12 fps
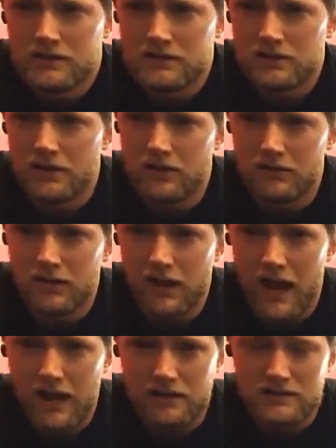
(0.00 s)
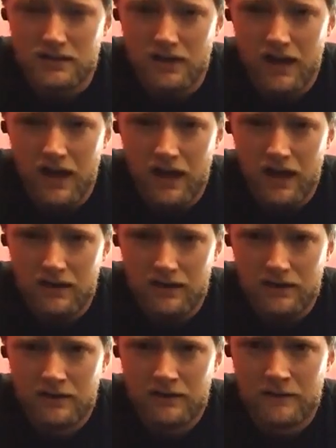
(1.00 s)
Just go ahead and relax your head.
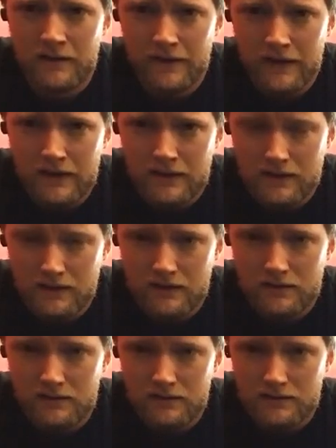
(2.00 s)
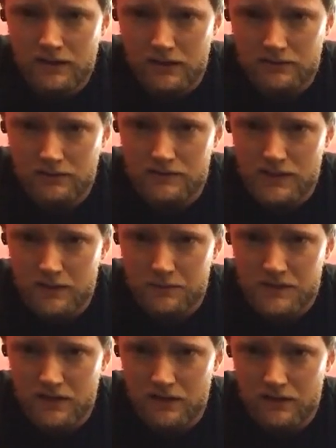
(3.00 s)
Tuck those
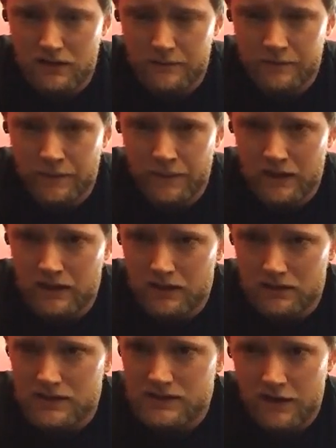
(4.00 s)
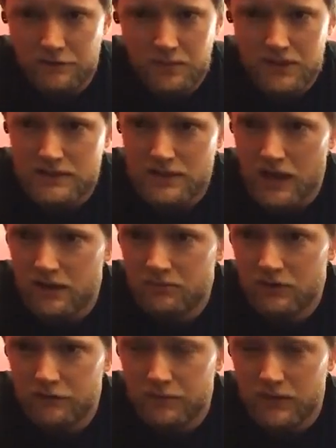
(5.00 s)
hips under. Doesn't have to be a ton of
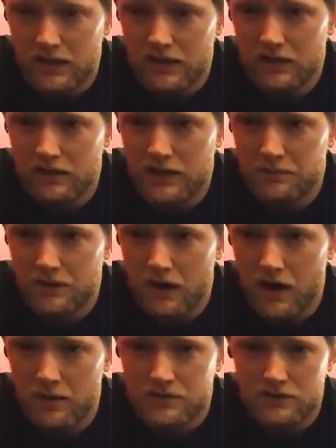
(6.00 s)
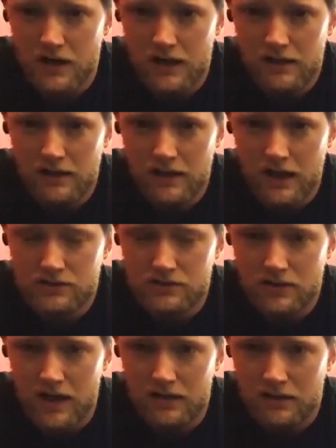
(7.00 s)
movement here. Keep your arms straight, legs
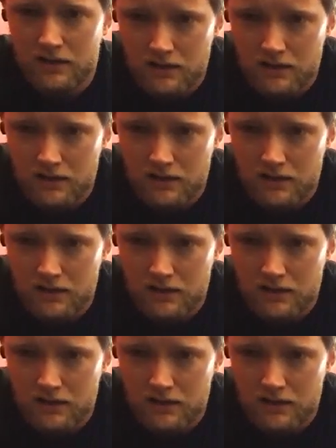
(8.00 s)
straight.